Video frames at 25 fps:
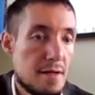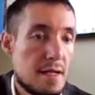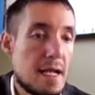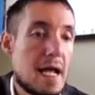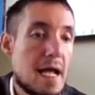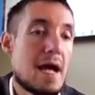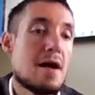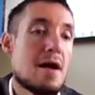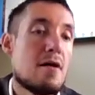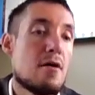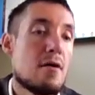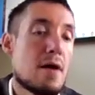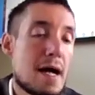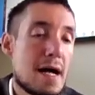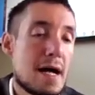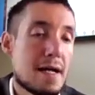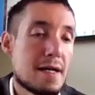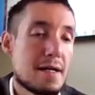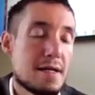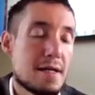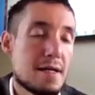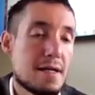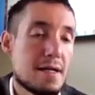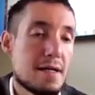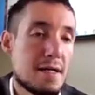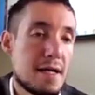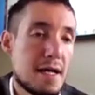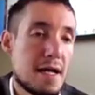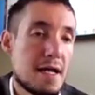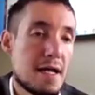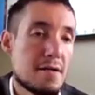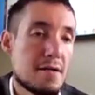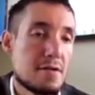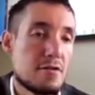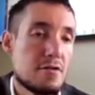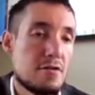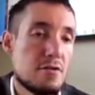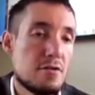Now I can
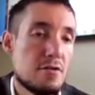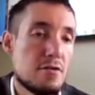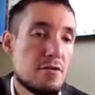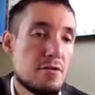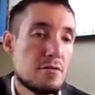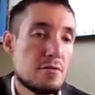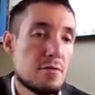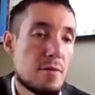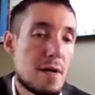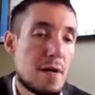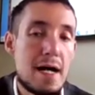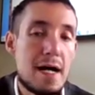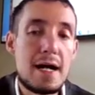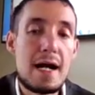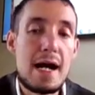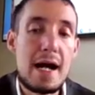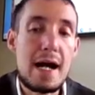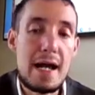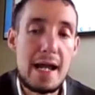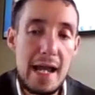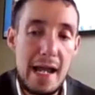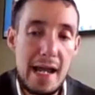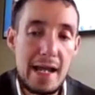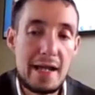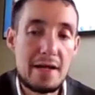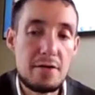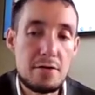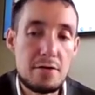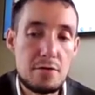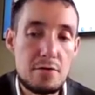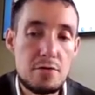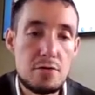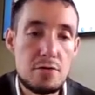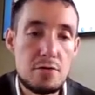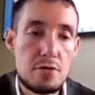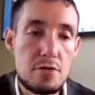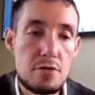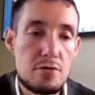get to why I hate
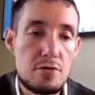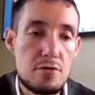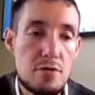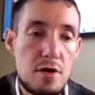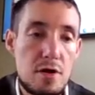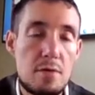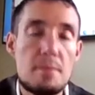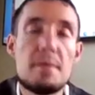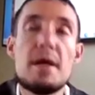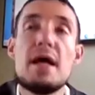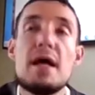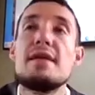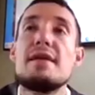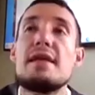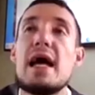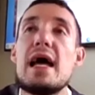Google Chrome.